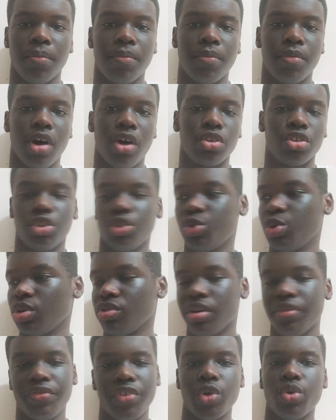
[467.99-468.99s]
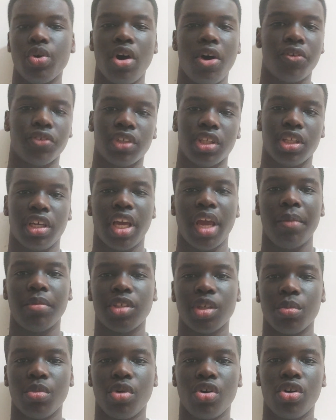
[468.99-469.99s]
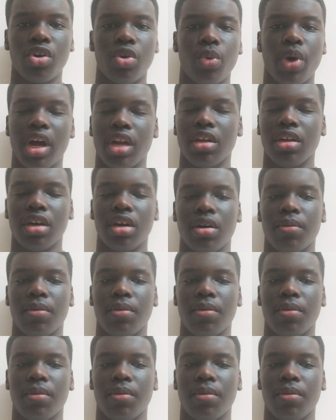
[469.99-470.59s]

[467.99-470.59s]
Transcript: I'll do a review after the game tomorrow. And